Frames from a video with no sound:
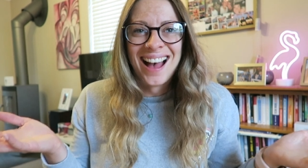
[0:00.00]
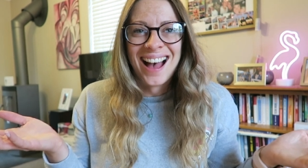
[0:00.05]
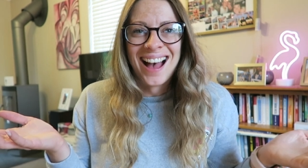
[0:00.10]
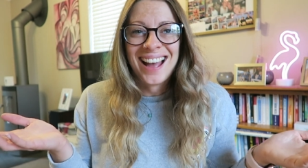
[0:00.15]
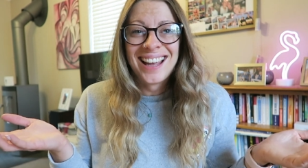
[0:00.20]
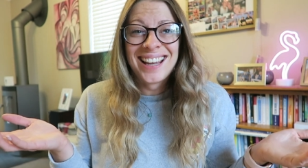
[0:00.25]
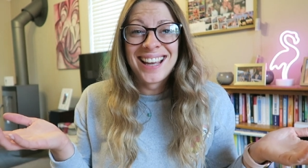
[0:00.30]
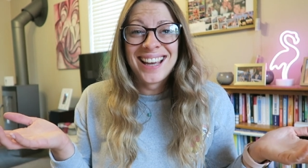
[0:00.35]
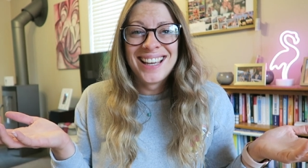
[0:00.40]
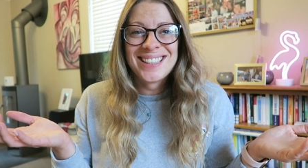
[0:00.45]

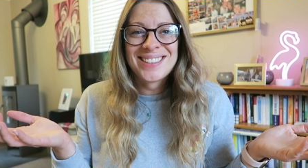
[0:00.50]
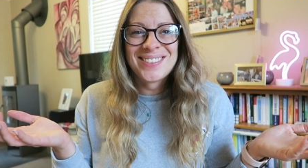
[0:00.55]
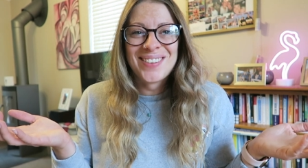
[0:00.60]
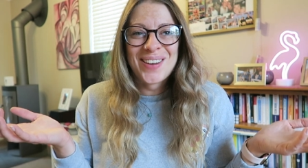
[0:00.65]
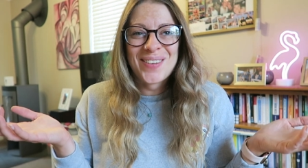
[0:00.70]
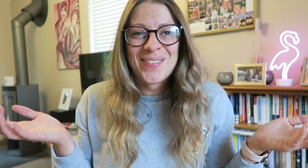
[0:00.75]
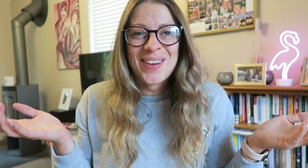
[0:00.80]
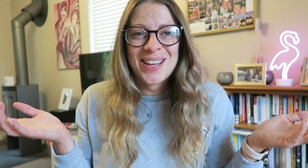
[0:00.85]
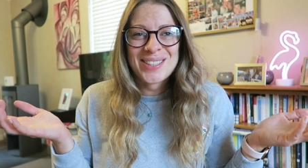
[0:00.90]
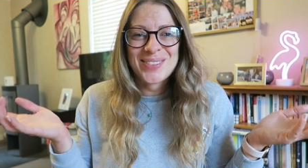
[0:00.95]
Hi guys,
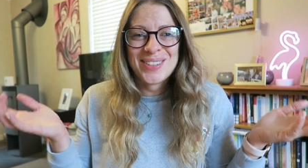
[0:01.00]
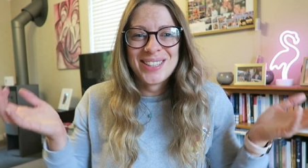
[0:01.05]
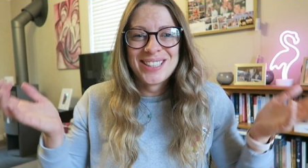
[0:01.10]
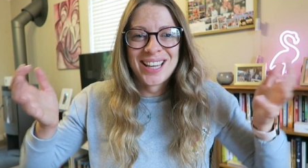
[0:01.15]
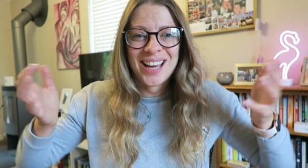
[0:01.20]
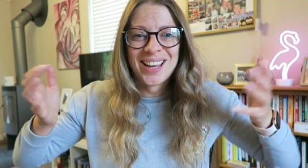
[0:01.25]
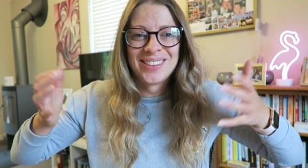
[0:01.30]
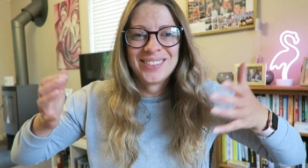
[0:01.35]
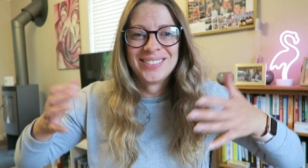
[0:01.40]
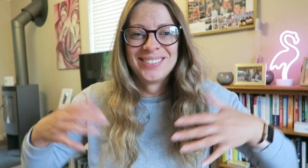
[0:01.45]
welcome back to my
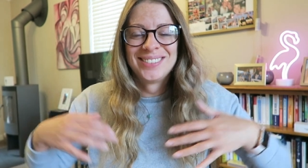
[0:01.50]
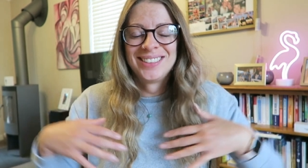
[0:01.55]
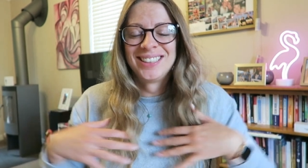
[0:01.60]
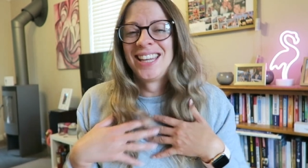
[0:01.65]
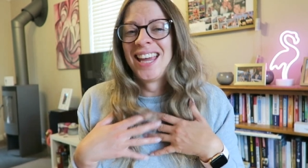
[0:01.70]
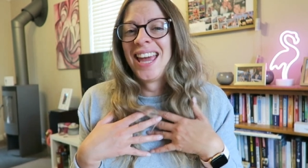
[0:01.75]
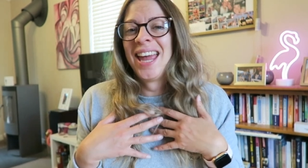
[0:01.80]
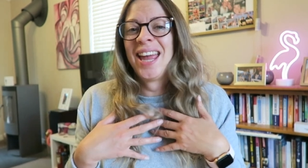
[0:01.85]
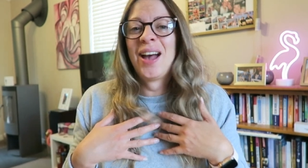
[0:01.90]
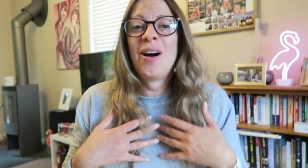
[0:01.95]
channel.
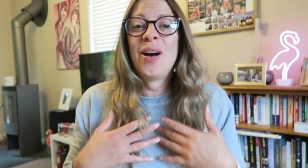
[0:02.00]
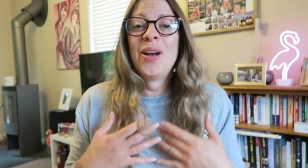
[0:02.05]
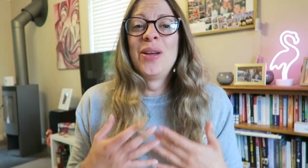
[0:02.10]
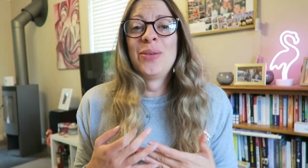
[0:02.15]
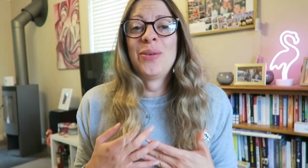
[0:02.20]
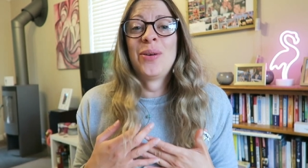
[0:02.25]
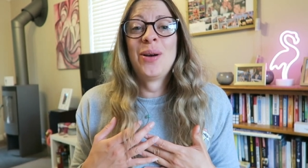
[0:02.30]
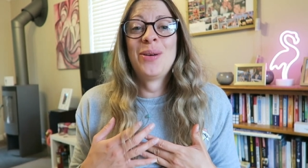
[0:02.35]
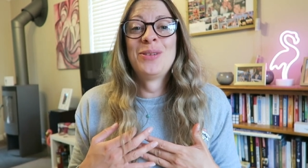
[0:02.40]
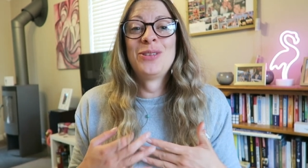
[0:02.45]
Today I
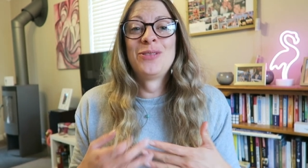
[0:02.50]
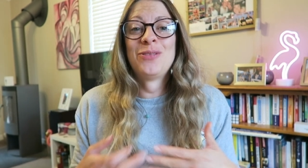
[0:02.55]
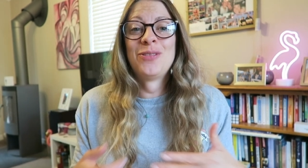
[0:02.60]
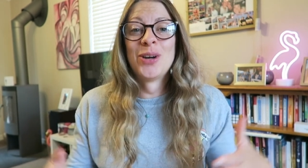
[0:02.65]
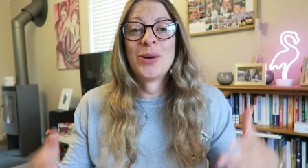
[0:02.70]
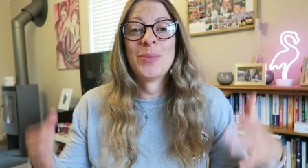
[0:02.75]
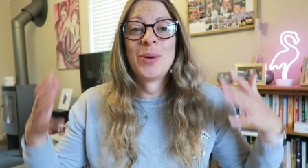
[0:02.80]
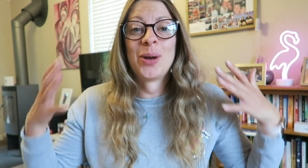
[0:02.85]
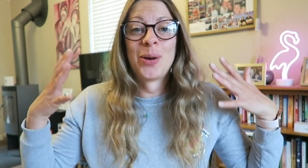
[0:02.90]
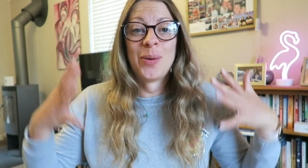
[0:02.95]
thought I would
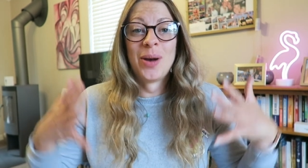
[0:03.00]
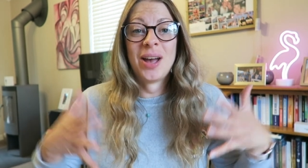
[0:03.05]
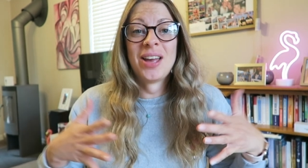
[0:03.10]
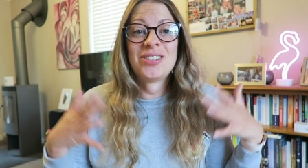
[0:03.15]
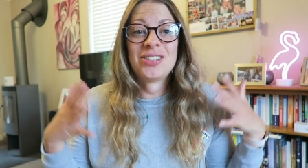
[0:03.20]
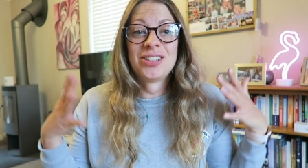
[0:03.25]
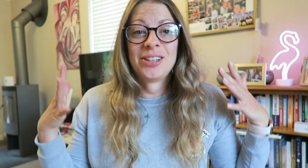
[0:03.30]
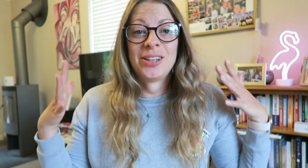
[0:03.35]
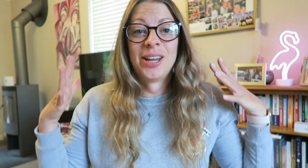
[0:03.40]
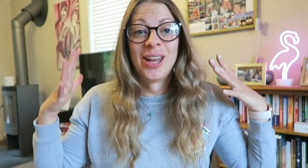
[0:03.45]
film a
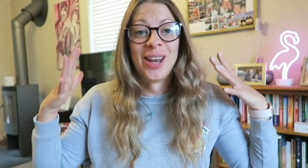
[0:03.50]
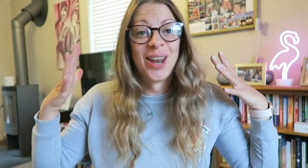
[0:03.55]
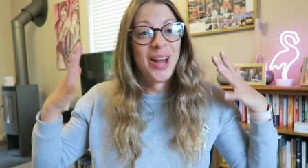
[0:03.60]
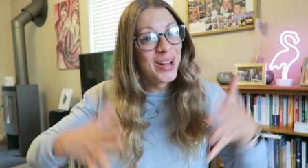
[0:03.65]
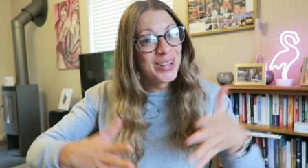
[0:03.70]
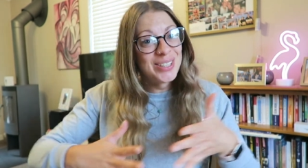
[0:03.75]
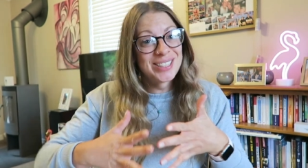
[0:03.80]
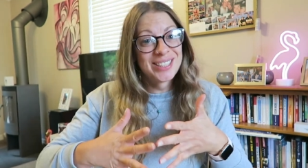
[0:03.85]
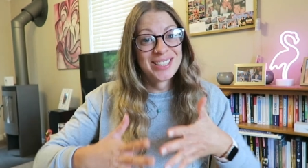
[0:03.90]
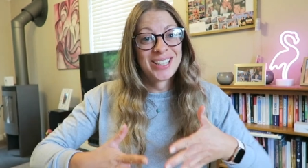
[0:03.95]
question and
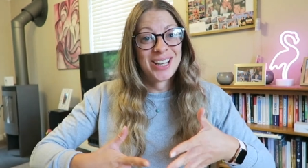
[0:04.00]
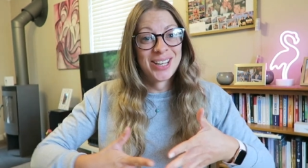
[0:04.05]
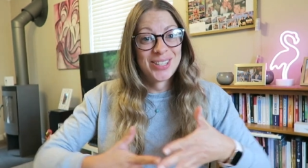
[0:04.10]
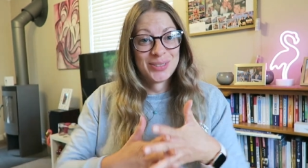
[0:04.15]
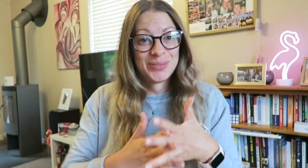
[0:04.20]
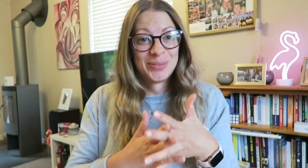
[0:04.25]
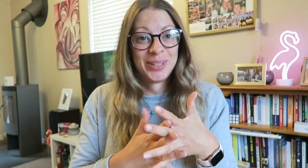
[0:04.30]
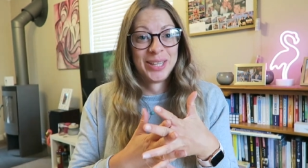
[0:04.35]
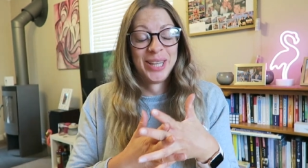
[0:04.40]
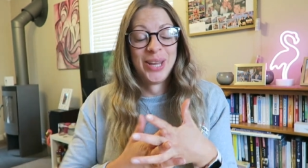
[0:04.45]
answer
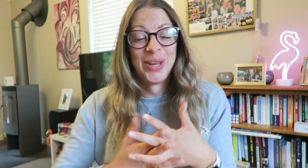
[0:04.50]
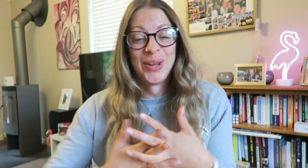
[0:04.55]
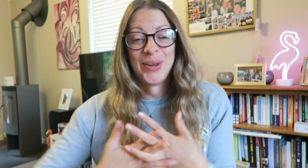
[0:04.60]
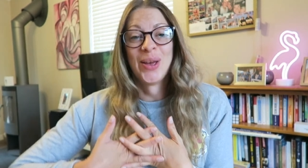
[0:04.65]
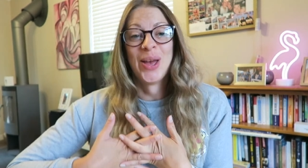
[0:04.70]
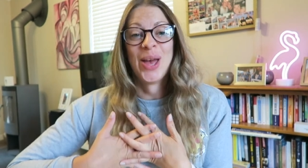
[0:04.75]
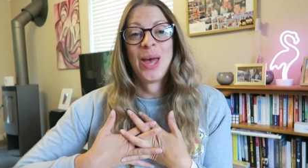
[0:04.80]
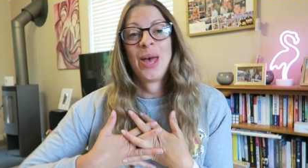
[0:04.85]
session with you.